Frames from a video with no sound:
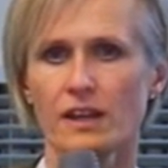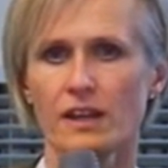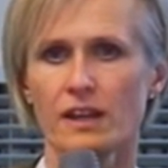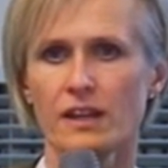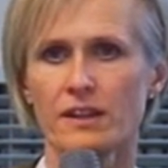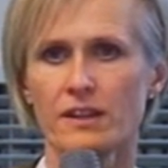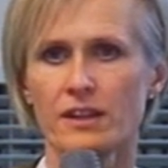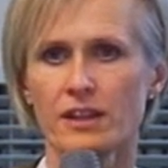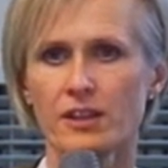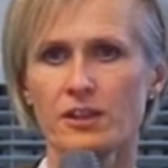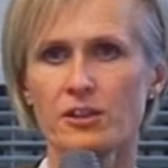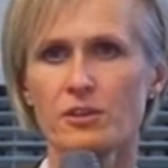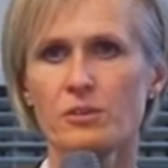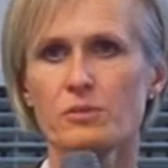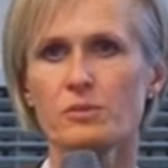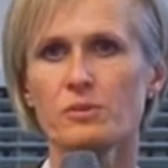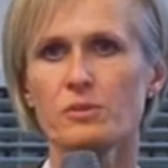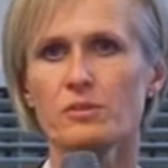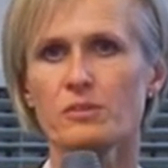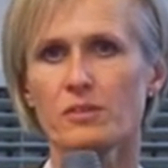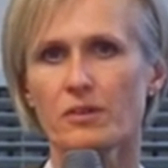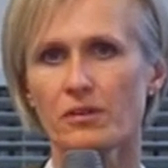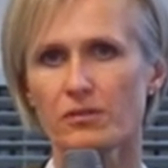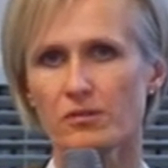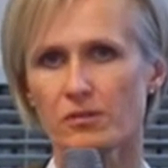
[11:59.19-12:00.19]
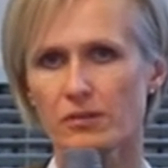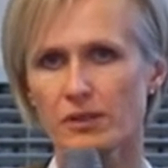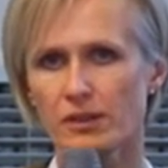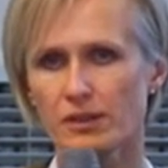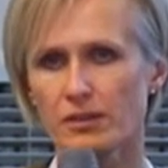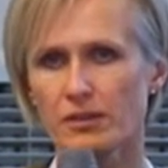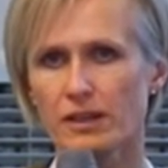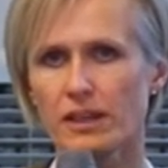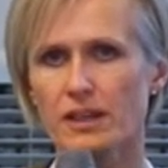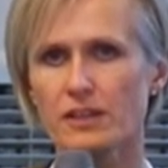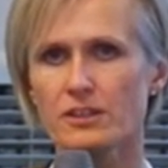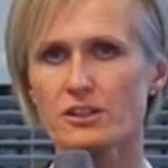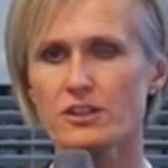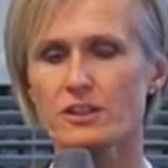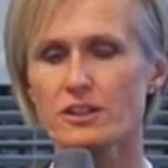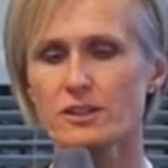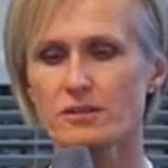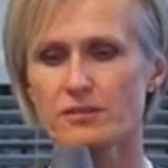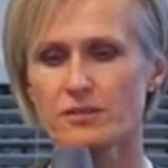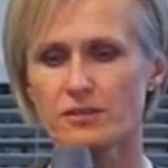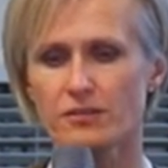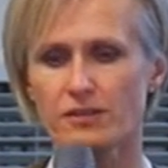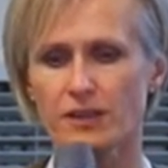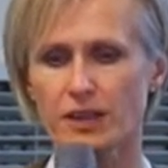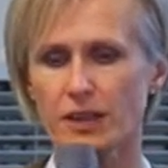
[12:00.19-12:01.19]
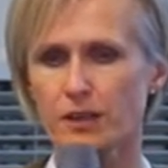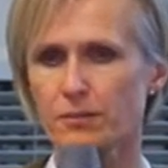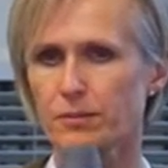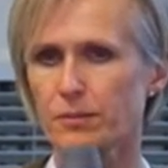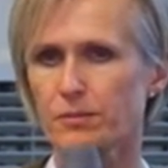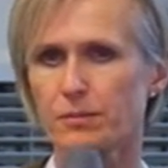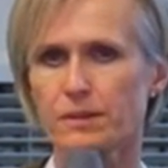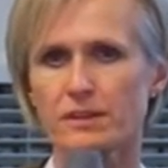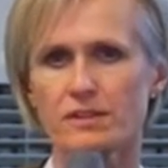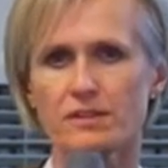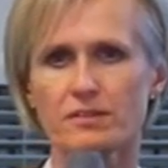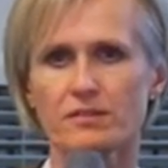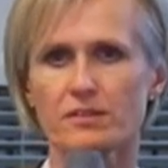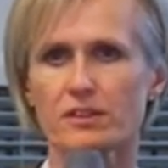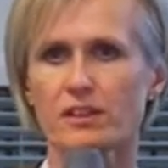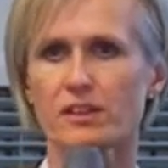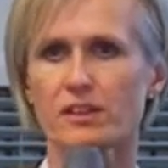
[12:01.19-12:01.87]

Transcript: and then you actually develop a piece of